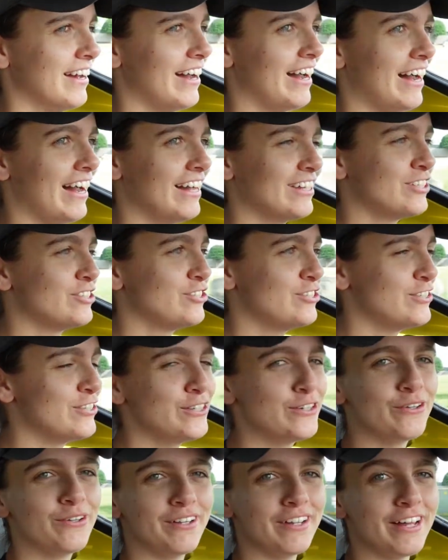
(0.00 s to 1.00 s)
I
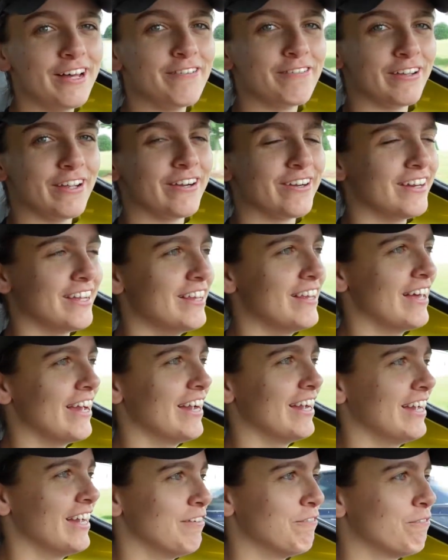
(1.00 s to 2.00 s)
do love hearing
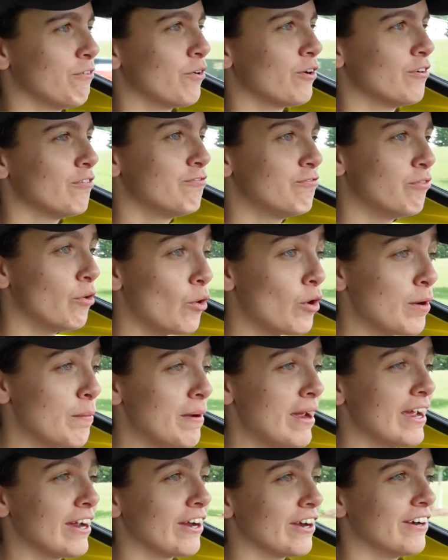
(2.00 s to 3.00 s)
that, and for a four
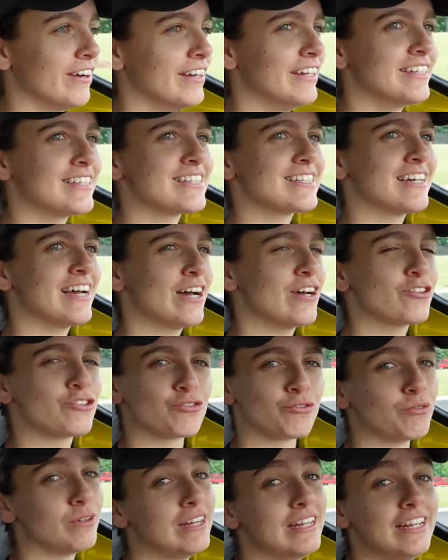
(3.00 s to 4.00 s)
banger, it sounds
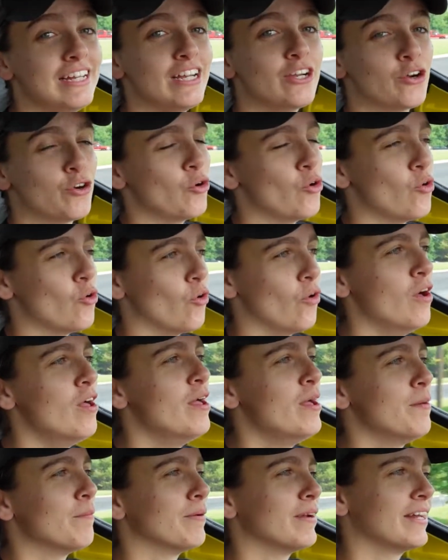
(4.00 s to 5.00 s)
really cool.
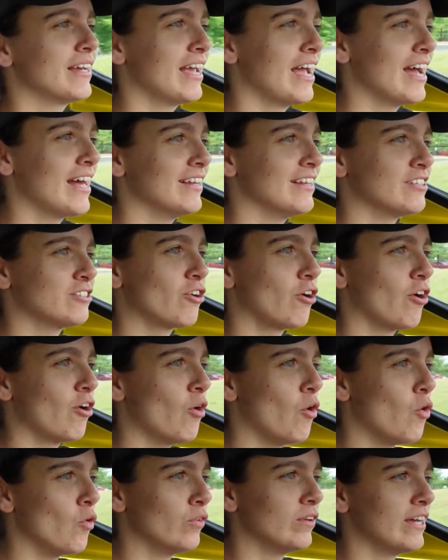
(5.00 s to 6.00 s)
But again, this car
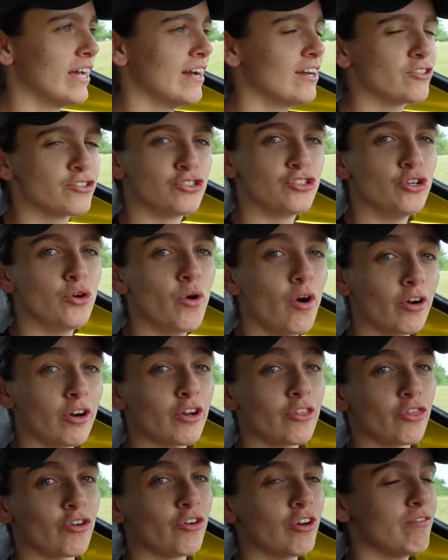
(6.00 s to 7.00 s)
only has
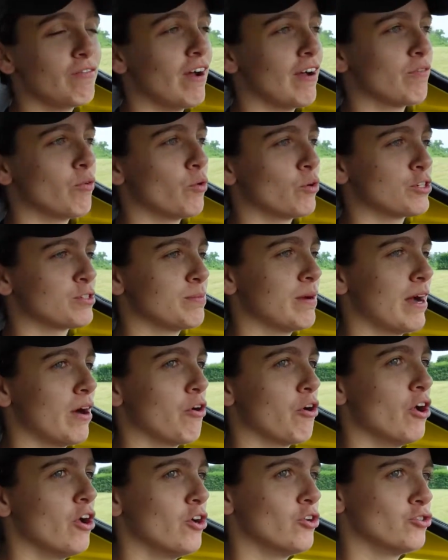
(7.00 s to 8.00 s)
235
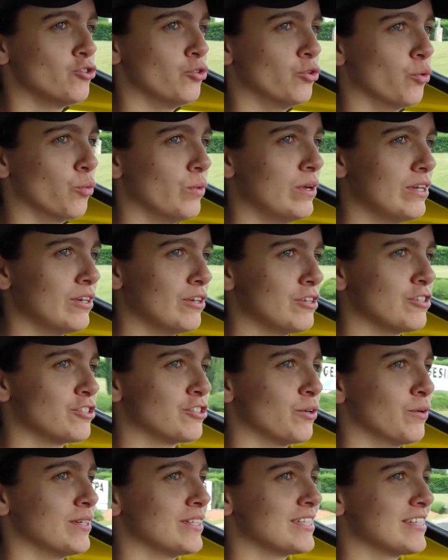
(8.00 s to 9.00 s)
horsepower to the wheels,
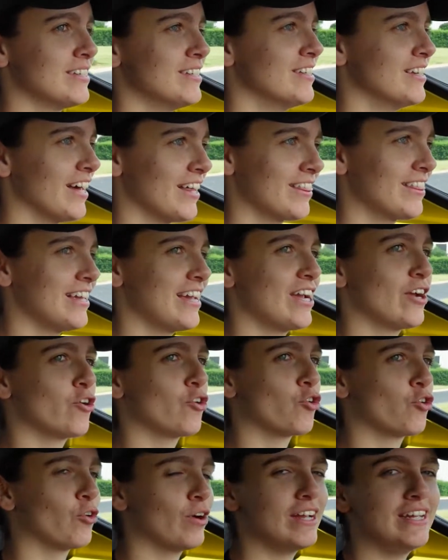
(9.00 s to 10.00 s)
so it's nothing
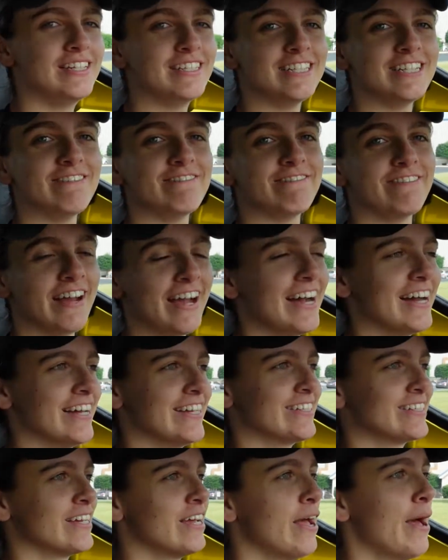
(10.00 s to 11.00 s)
crazy
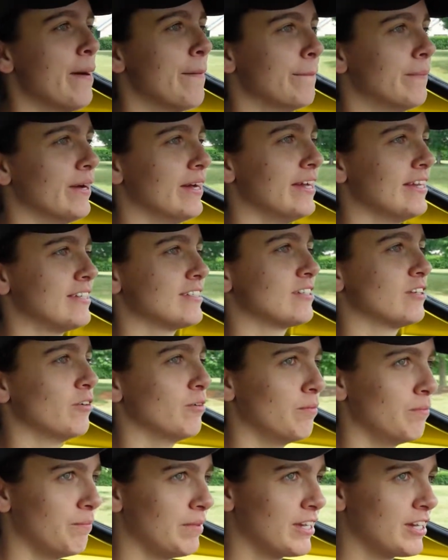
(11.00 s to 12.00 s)
fast. But
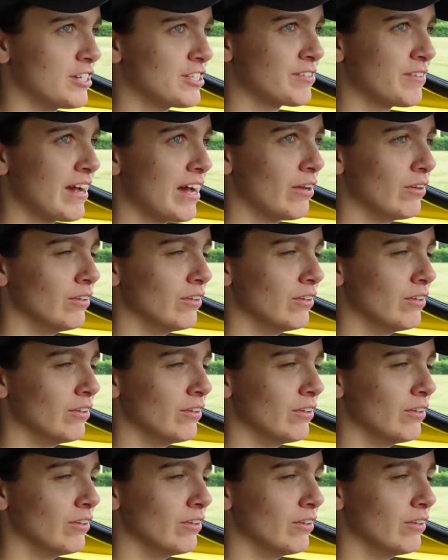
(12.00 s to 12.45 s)
because of how